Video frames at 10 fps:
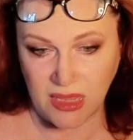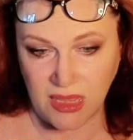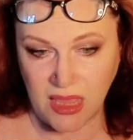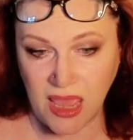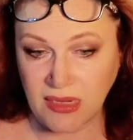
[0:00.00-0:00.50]

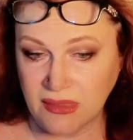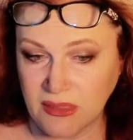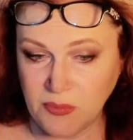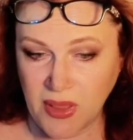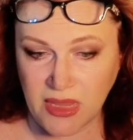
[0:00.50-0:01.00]
At a little
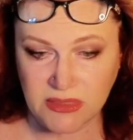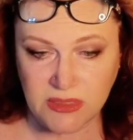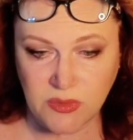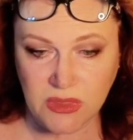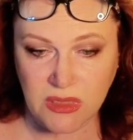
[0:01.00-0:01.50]
past
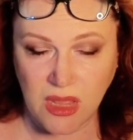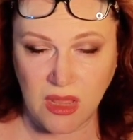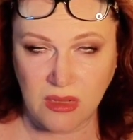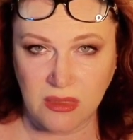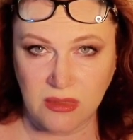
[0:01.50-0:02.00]

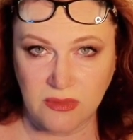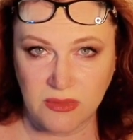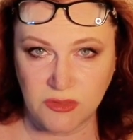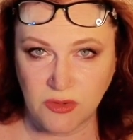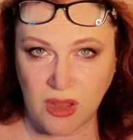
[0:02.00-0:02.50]
2:00, the
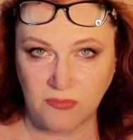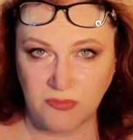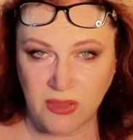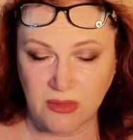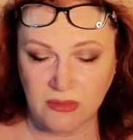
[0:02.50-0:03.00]
drop fell.